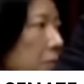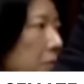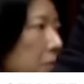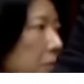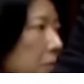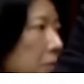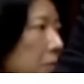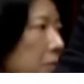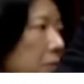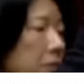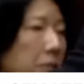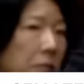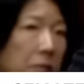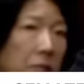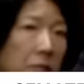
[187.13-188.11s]

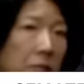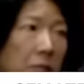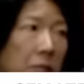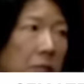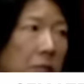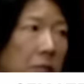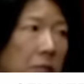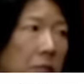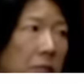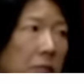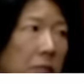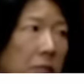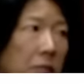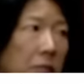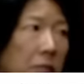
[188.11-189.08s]

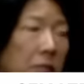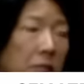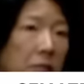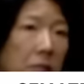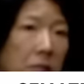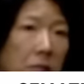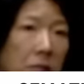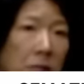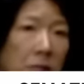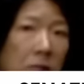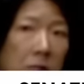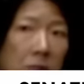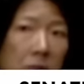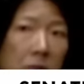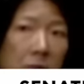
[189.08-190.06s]

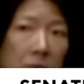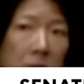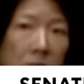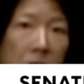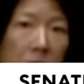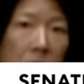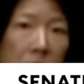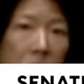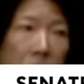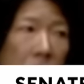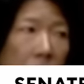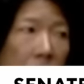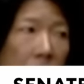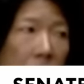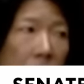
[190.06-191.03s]

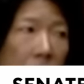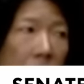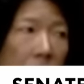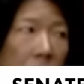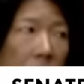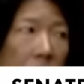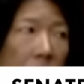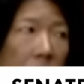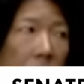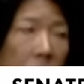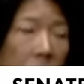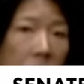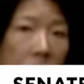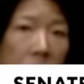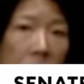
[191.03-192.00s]

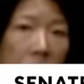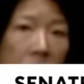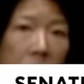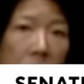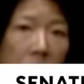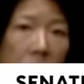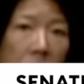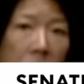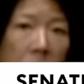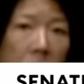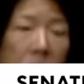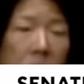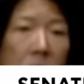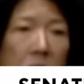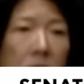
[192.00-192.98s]

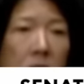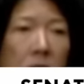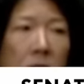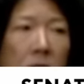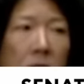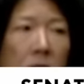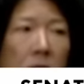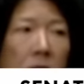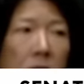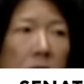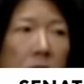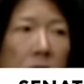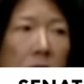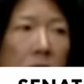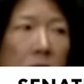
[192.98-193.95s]

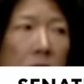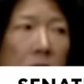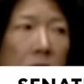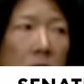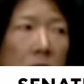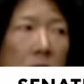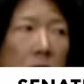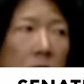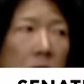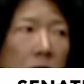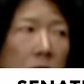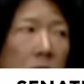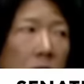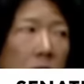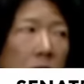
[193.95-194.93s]

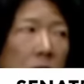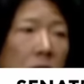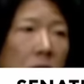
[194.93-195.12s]
(silent)